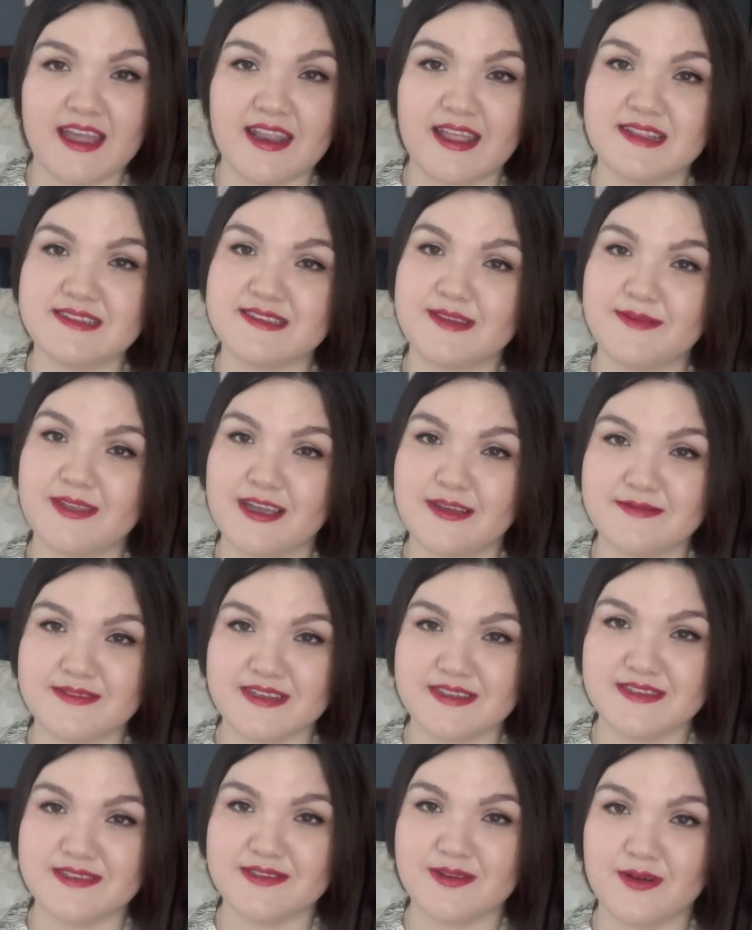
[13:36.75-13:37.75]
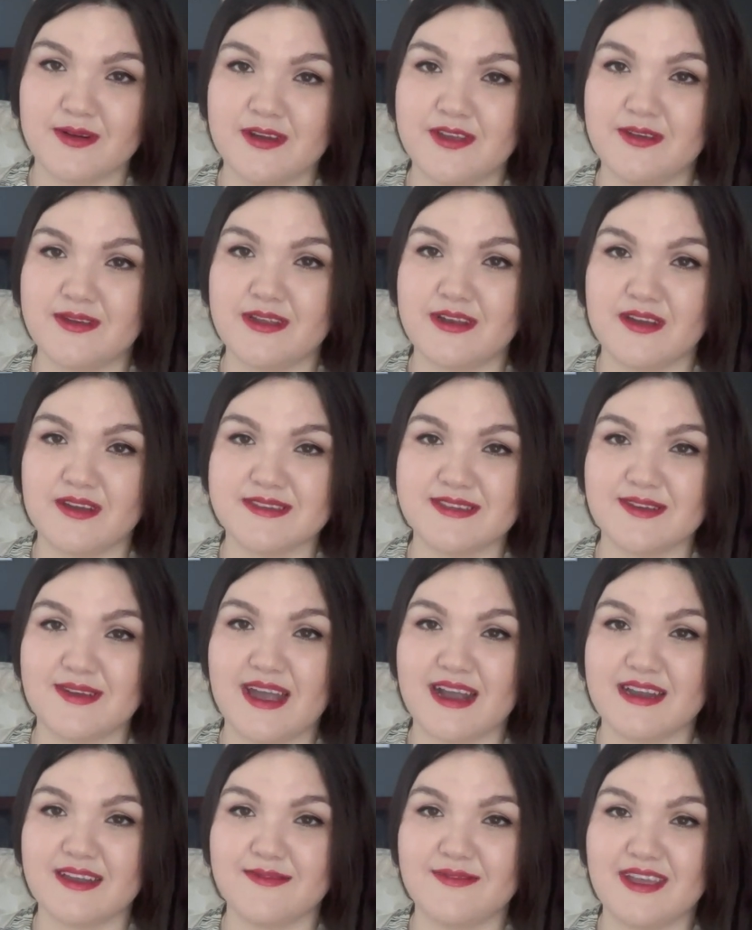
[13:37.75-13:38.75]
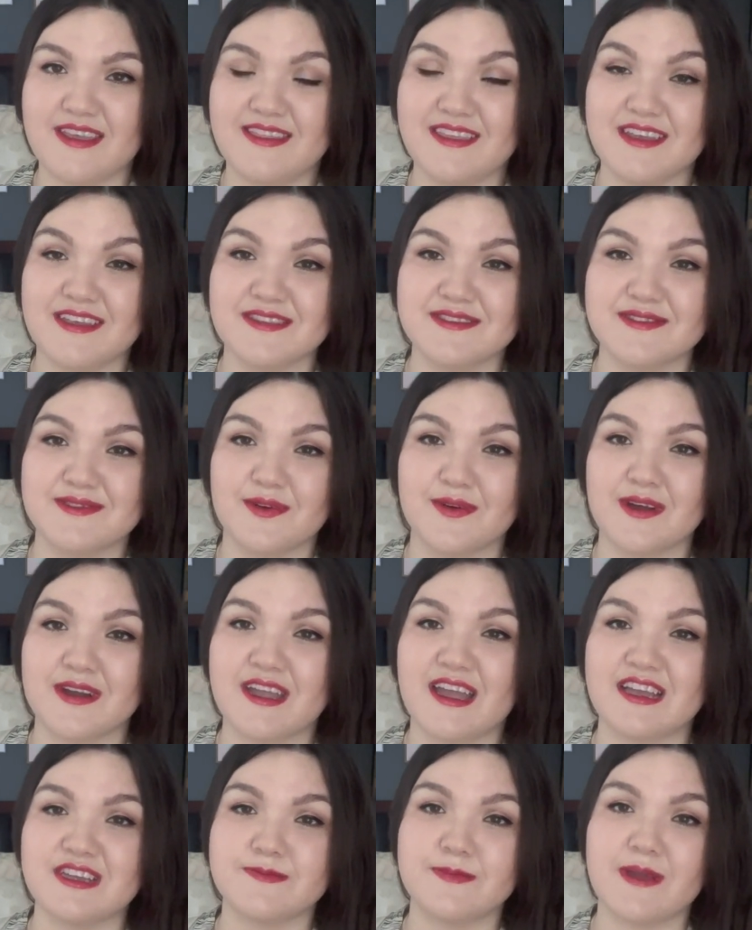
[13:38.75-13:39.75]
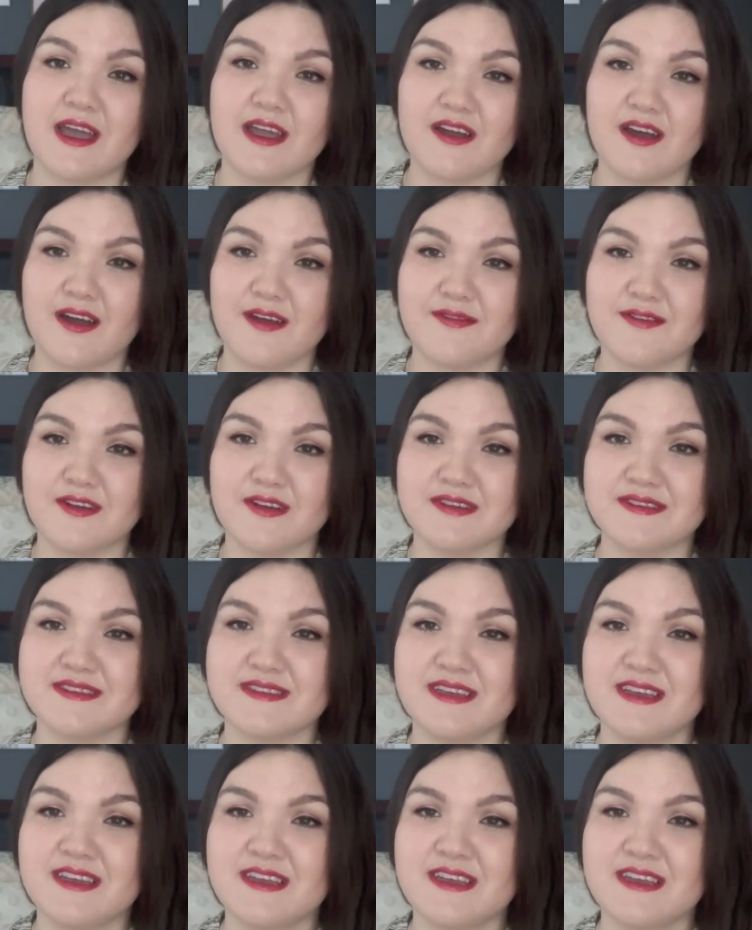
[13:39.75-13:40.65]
And sometimes in-store, you can also activate the in-store cashback offers.